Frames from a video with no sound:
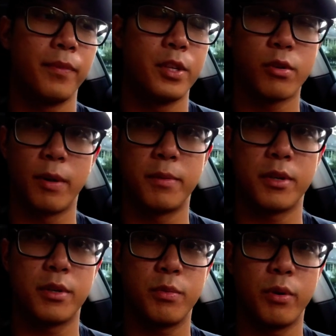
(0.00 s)

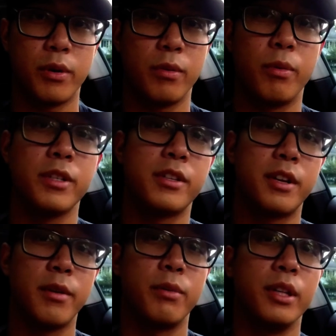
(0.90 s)
scriptures were the ones that
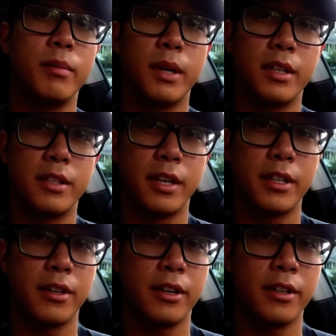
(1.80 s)
I really
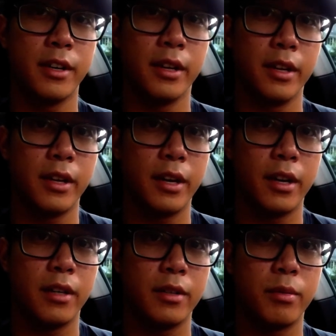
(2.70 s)
meditated on
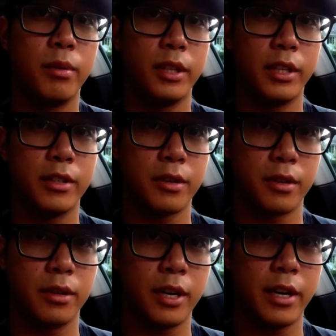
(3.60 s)
and really
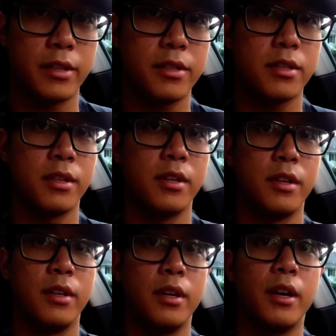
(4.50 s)
internalized
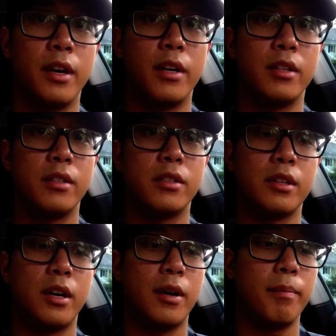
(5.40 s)
and
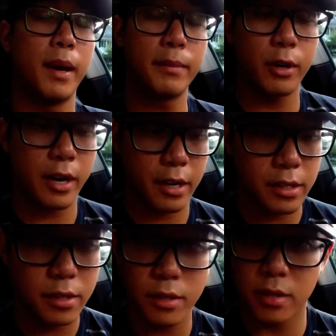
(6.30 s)

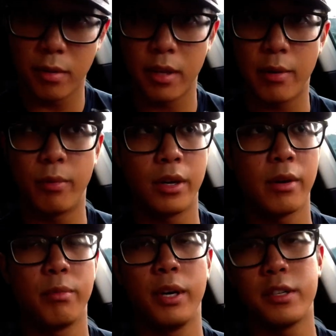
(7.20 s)
memorized, so that when I
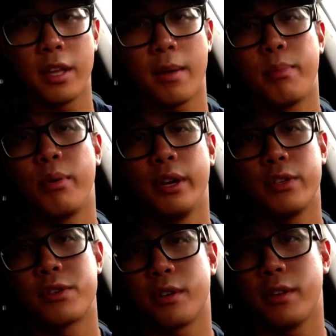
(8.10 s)
reached that point
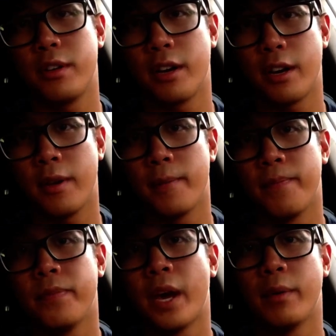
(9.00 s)
during the night,
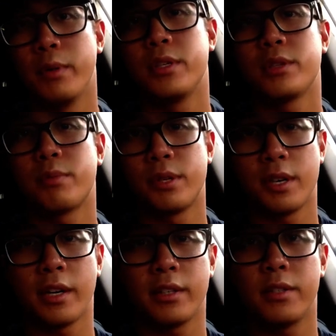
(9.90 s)
I would just
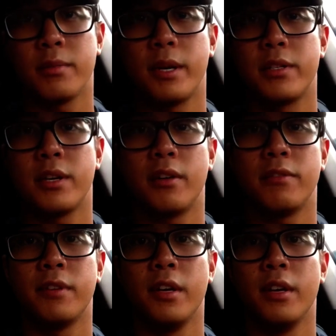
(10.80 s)
recite it to myself.
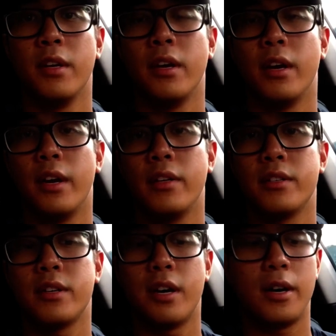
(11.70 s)
And
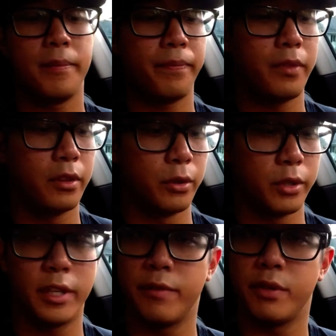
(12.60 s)
the
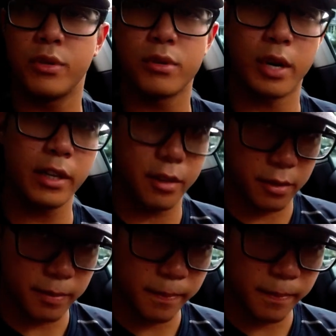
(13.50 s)
Lord gives you strength,